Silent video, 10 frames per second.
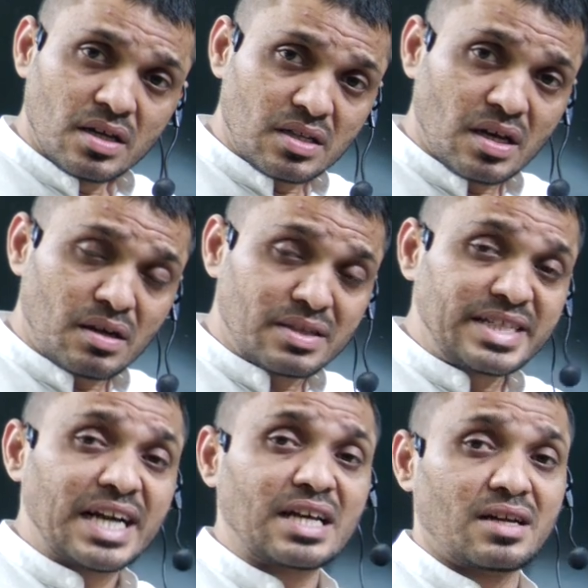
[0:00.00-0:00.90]
the
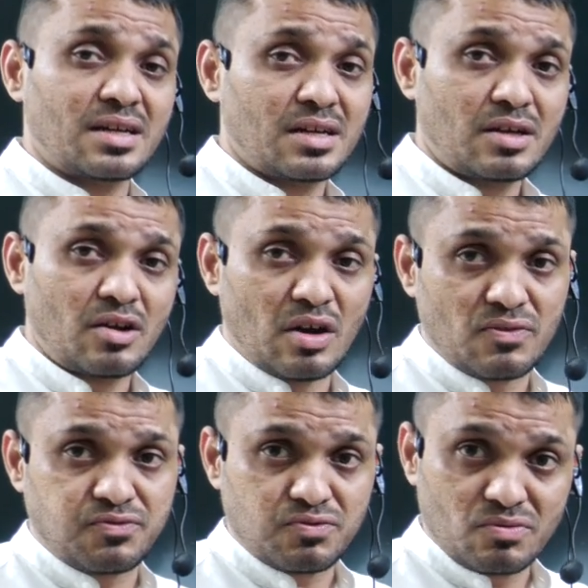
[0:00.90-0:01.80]
data
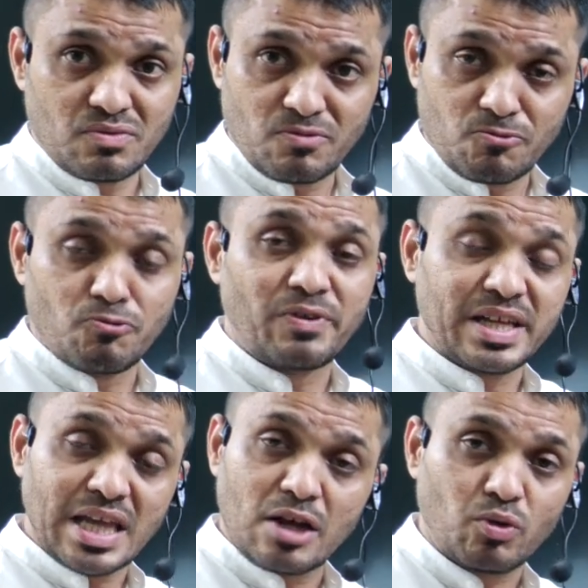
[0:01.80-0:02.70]
of
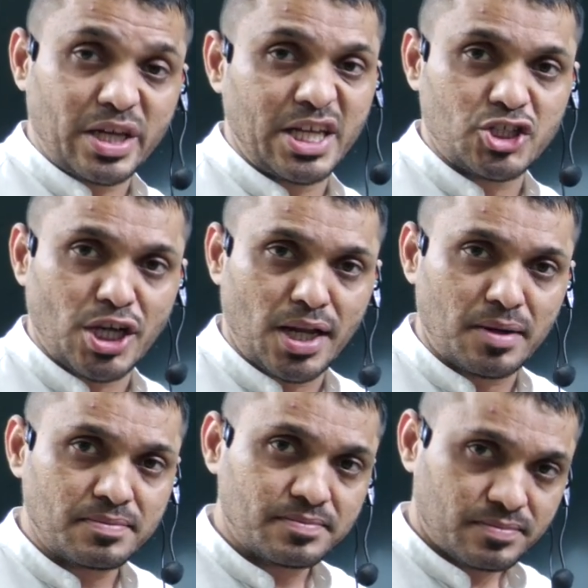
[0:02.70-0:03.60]
where they are going in
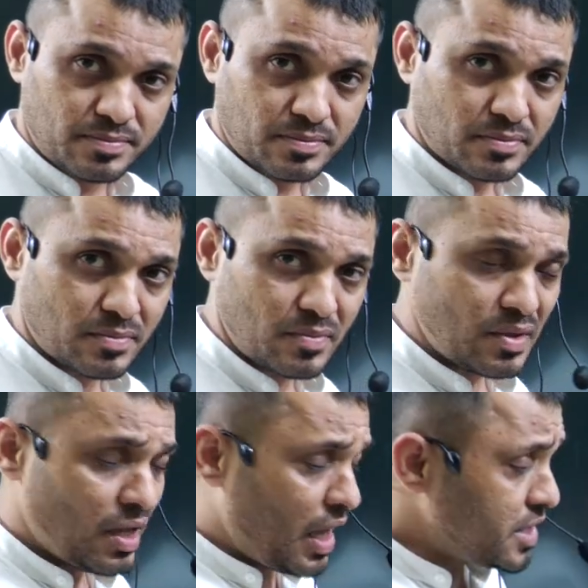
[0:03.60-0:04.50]
China
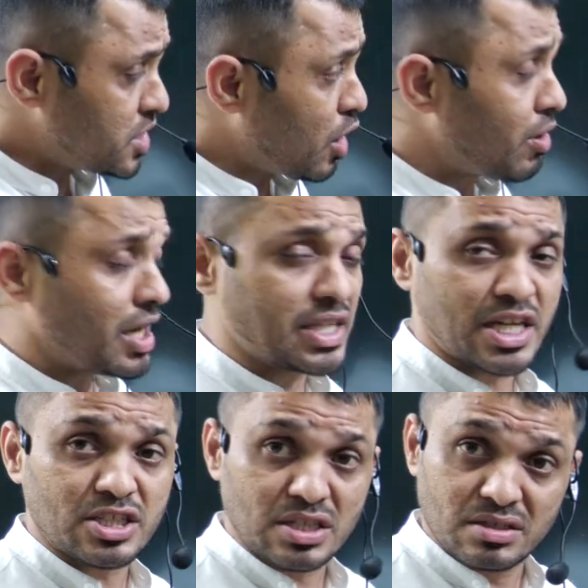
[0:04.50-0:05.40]
and how long they
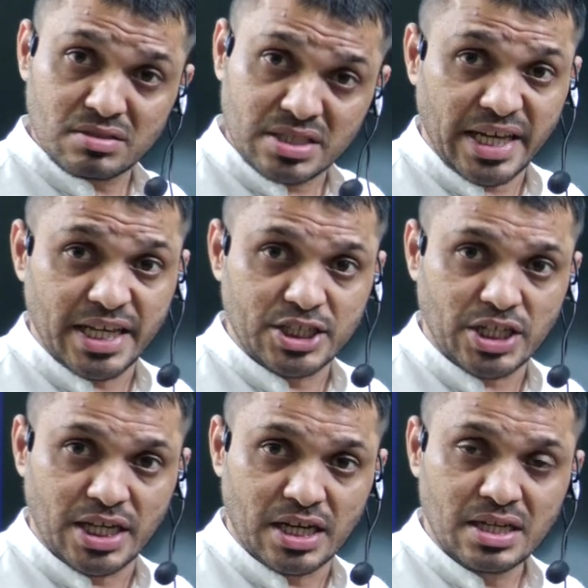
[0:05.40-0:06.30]
are staying in
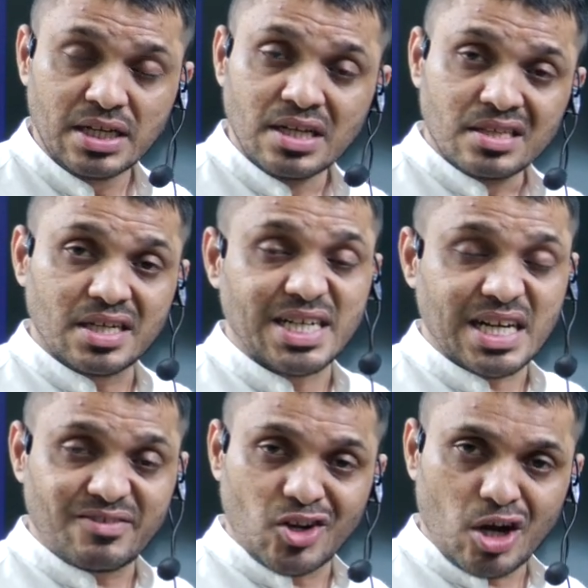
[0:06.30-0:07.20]
China, the
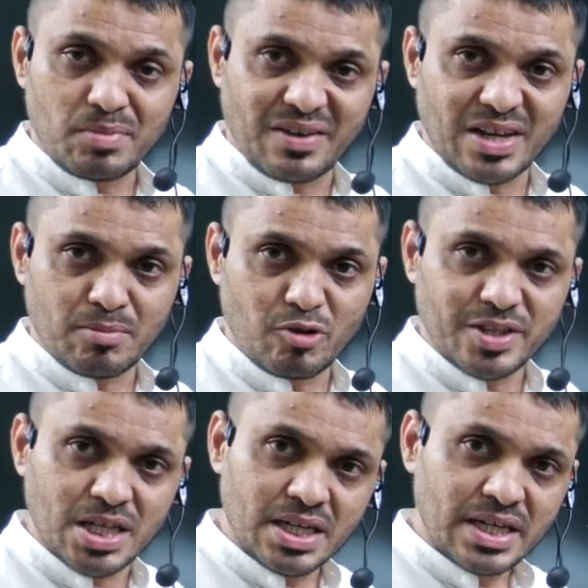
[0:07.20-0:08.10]
data will not be available
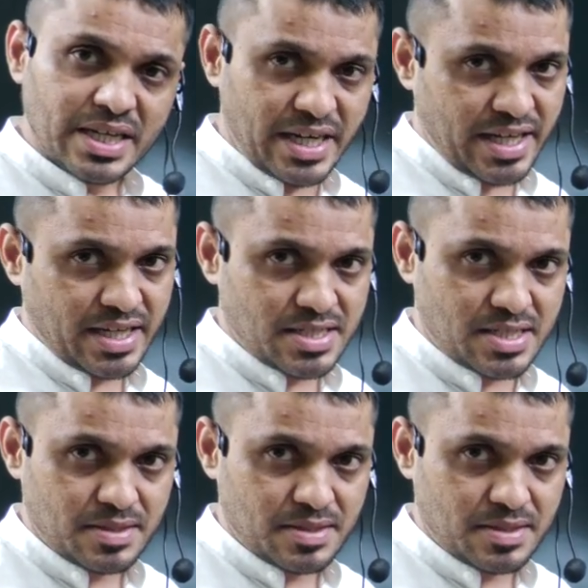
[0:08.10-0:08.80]
with the Indian